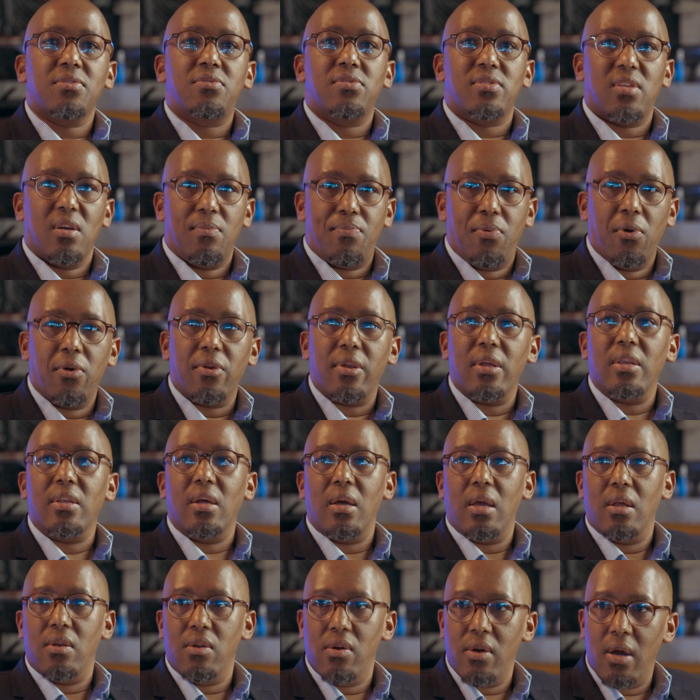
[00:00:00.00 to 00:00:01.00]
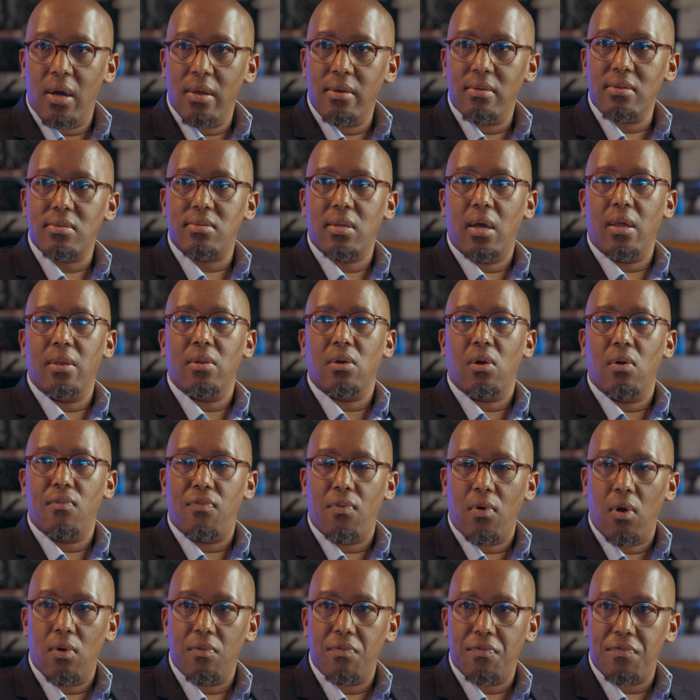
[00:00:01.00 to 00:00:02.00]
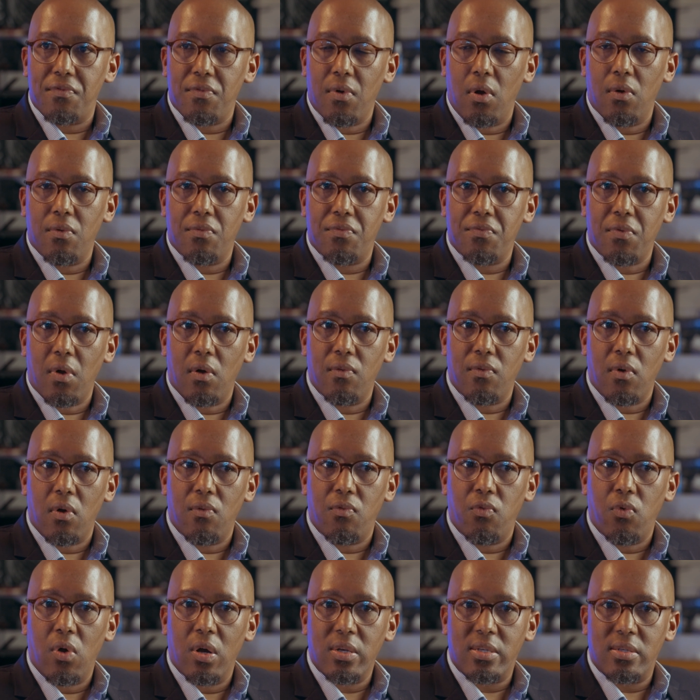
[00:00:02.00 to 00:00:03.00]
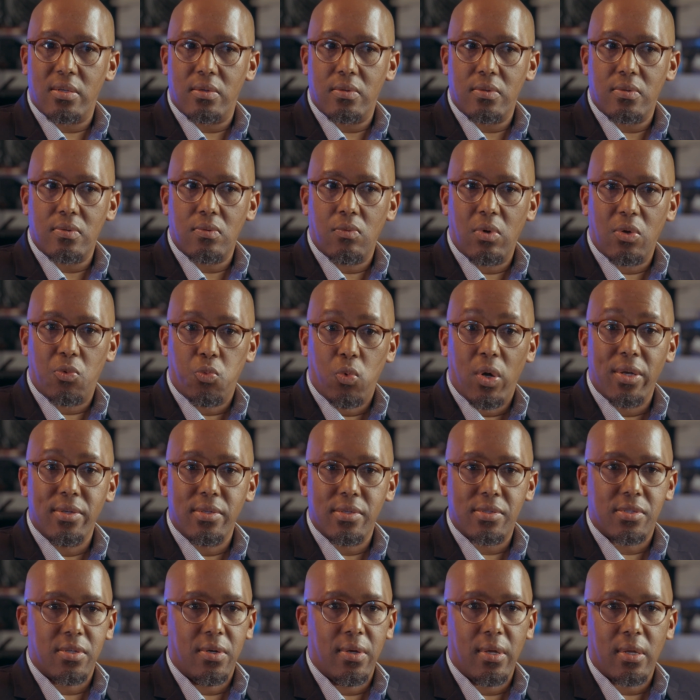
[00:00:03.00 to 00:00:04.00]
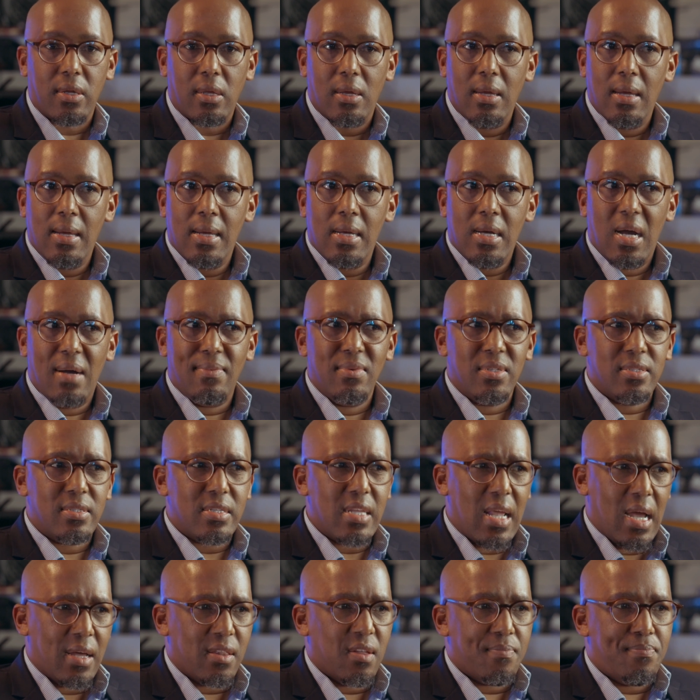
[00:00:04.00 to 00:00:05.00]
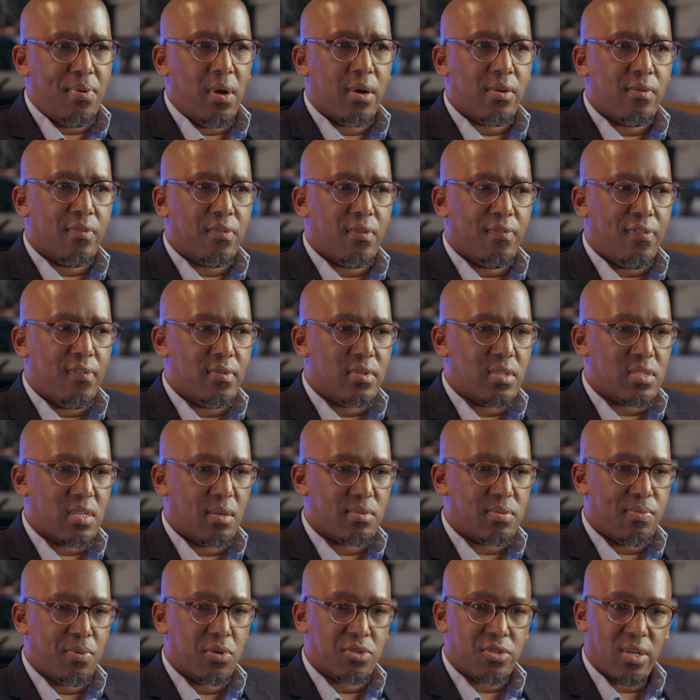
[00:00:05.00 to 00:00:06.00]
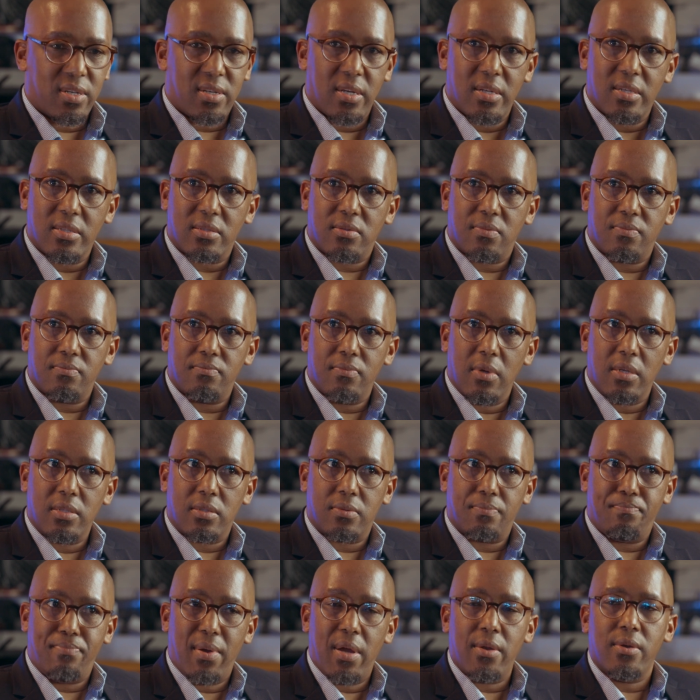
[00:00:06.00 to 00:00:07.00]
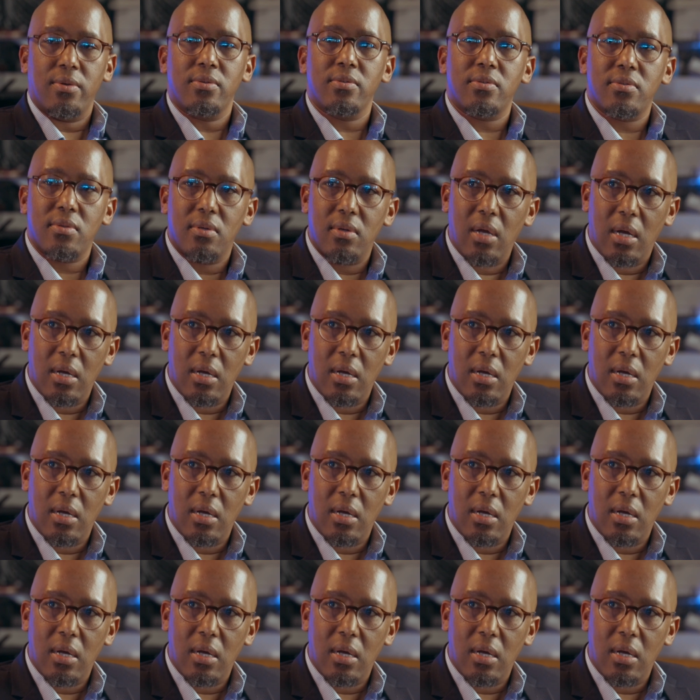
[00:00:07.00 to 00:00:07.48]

her to support in her understanding of what one is doing. I mean, the other part of the support structure is parents.